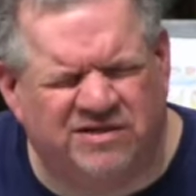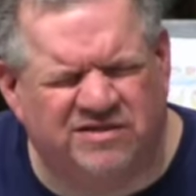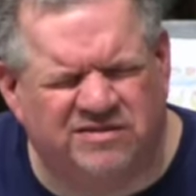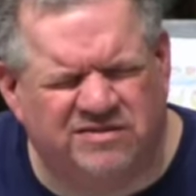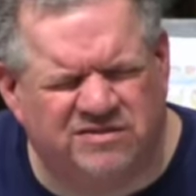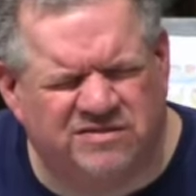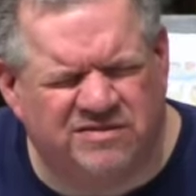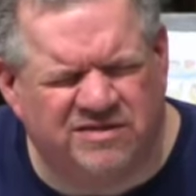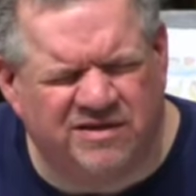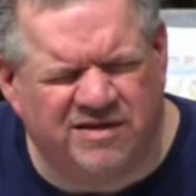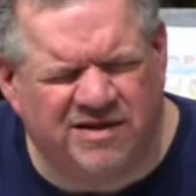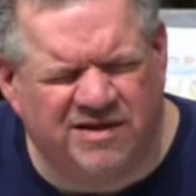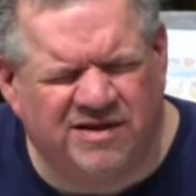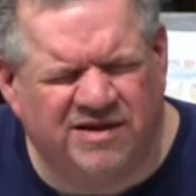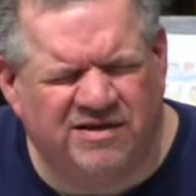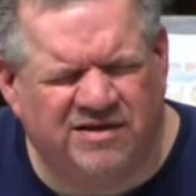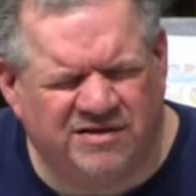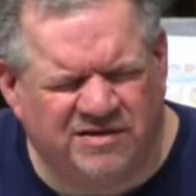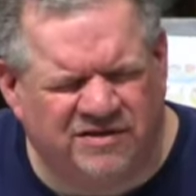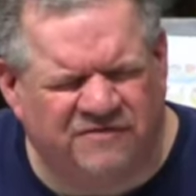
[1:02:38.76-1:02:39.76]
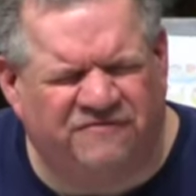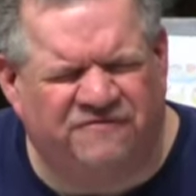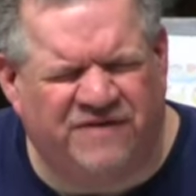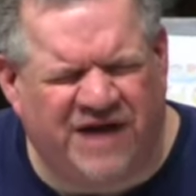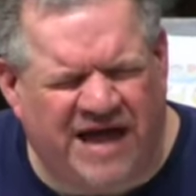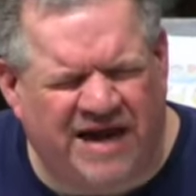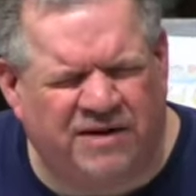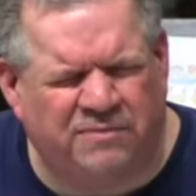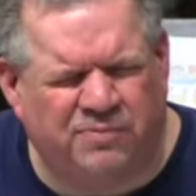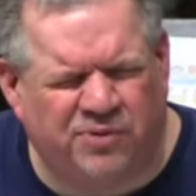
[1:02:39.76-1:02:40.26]
us to
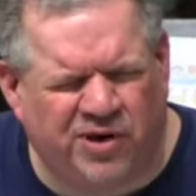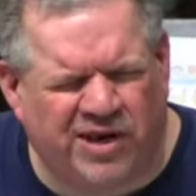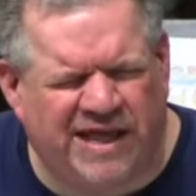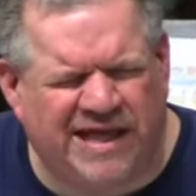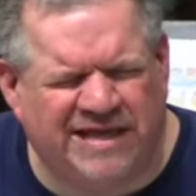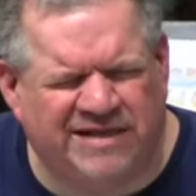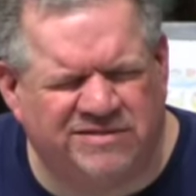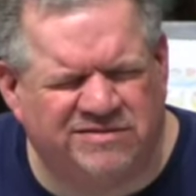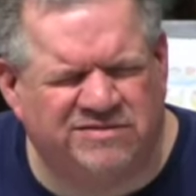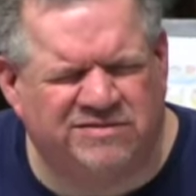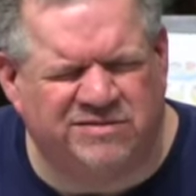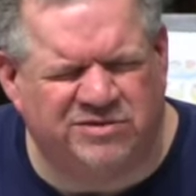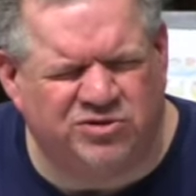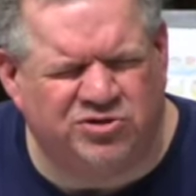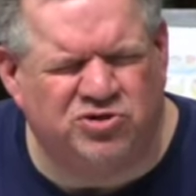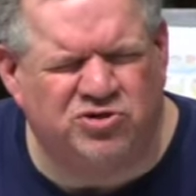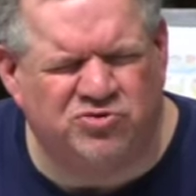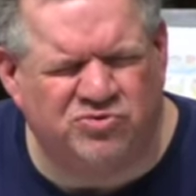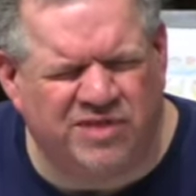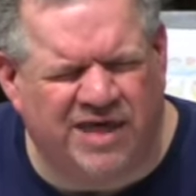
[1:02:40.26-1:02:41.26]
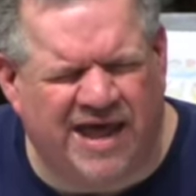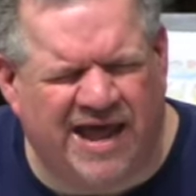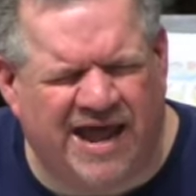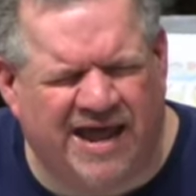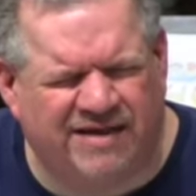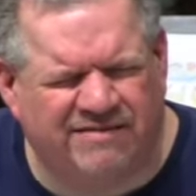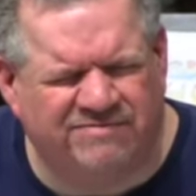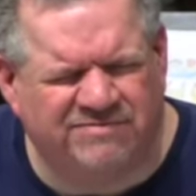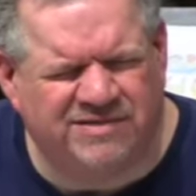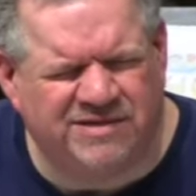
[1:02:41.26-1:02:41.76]
find a place to do
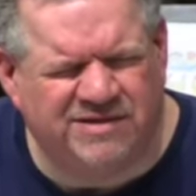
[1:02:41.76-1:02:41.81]
that.